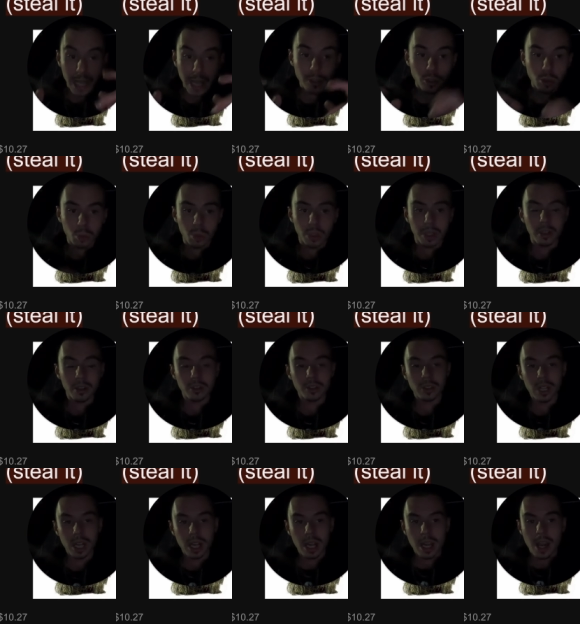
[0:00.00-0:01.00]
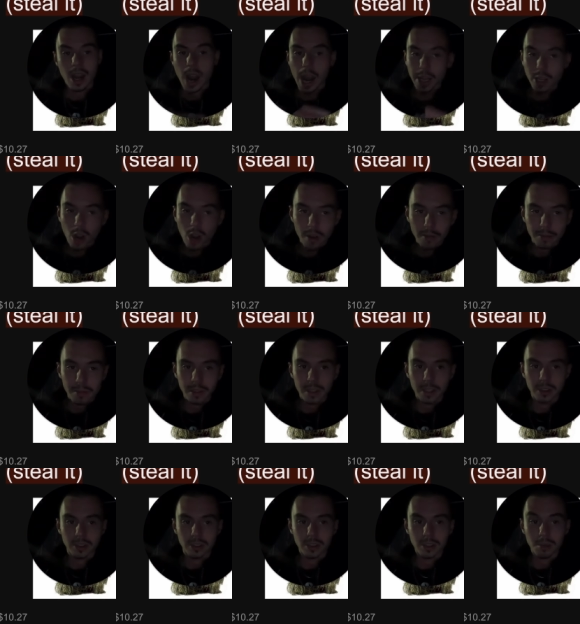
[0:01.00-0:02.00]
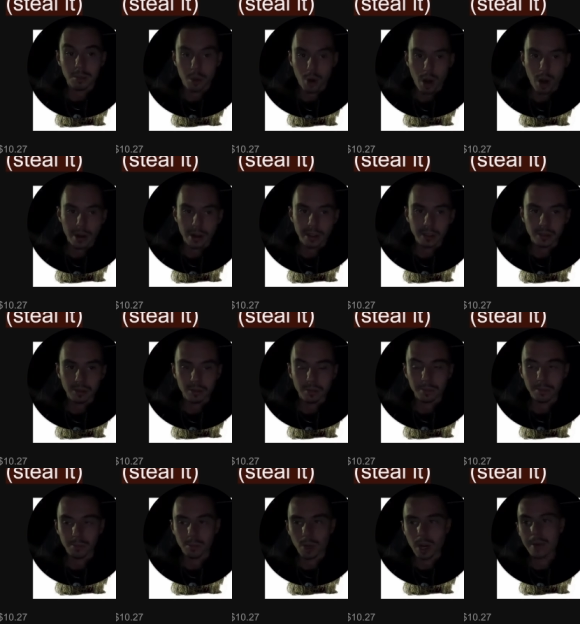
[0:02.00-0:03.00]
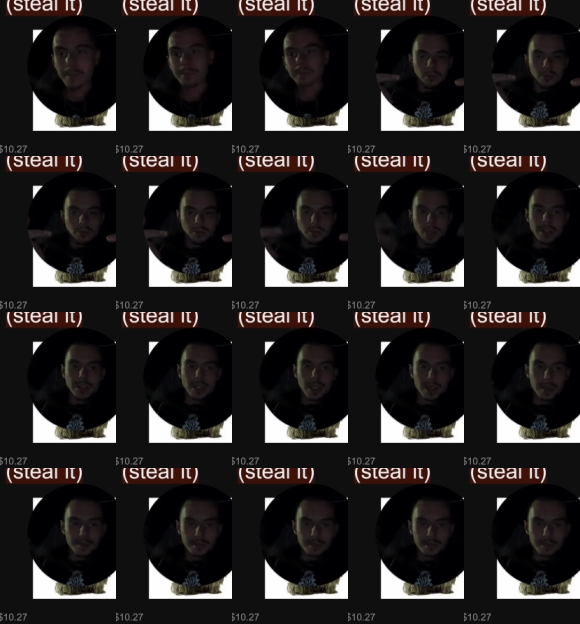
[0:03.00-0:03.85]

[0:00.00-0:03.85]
winners, high confidence products, right? That's it.